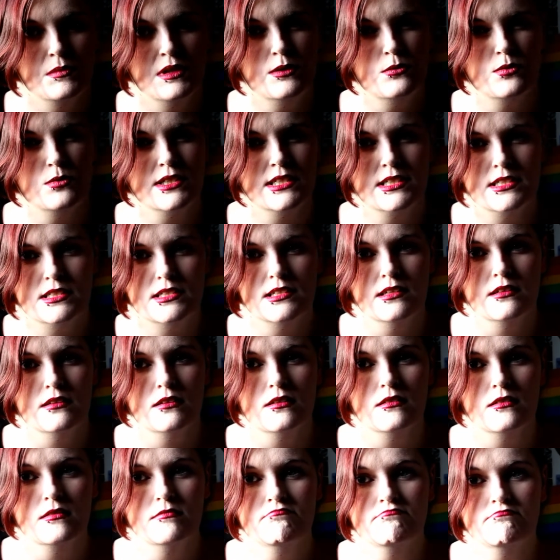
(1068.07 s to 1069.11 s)
He was
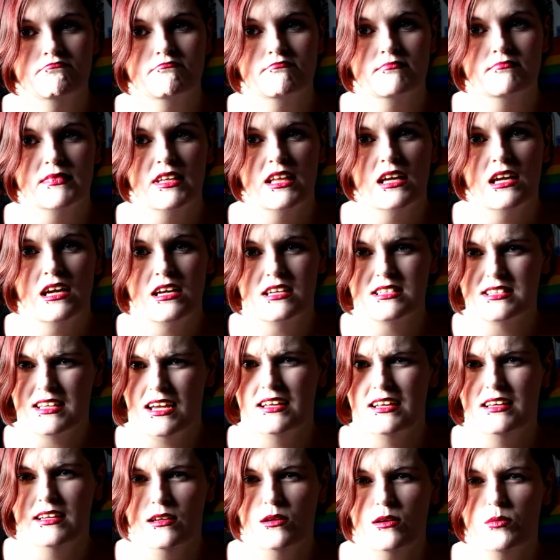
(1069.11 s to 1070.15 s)
still
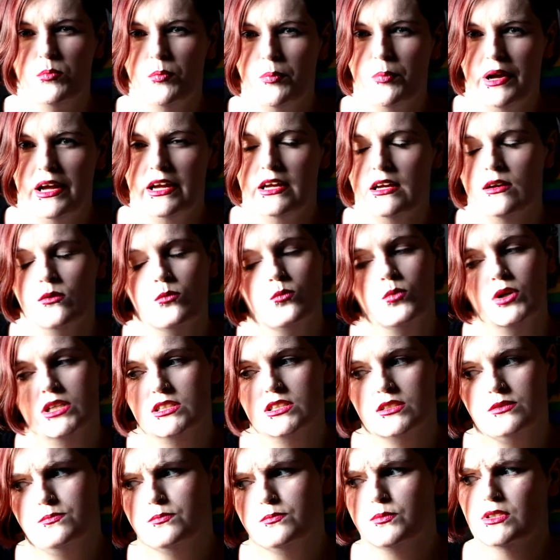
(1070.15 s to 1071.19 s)
excited by it
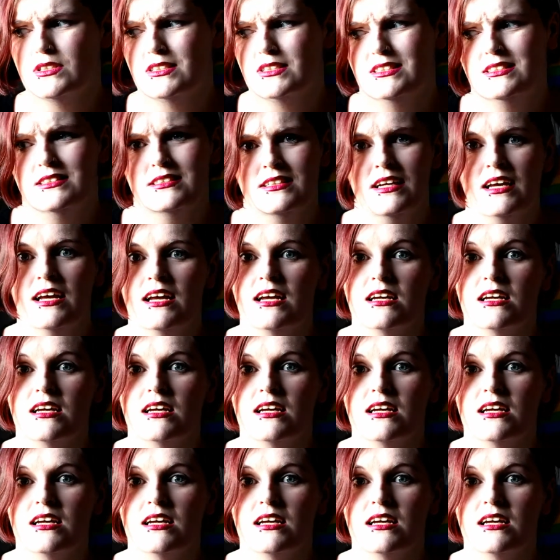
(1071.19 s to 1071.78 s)
which was